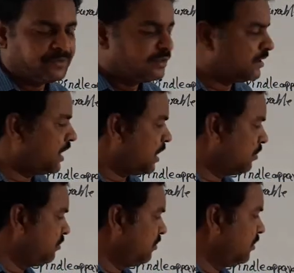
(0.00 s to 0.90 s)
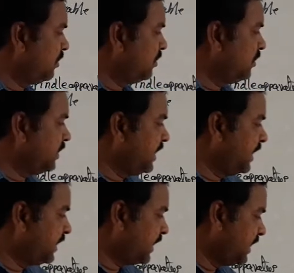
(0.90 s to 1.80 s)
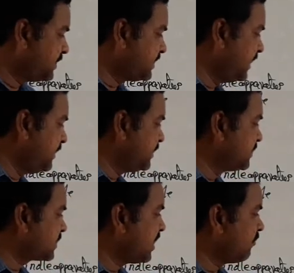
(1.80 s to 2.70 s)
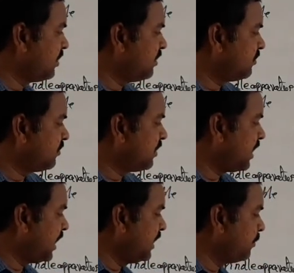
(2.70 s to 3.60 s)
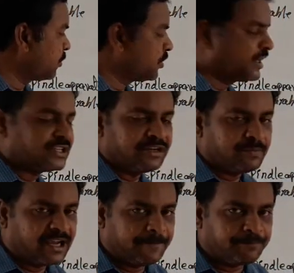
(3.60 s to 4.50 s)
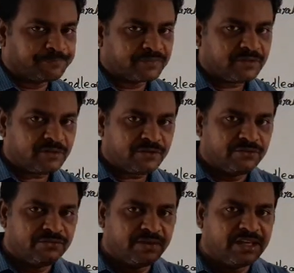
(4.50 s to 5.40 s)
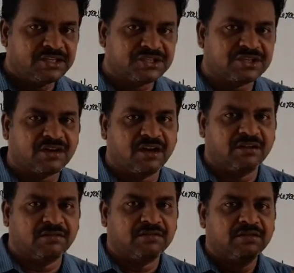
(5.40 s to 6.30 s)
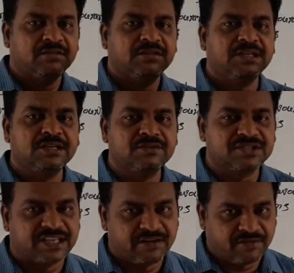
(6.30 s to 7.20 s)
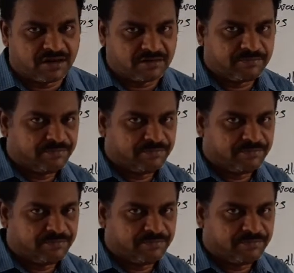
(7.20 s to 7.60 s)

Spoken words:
Now entire cell is covered and protected by very strong thick cell wall.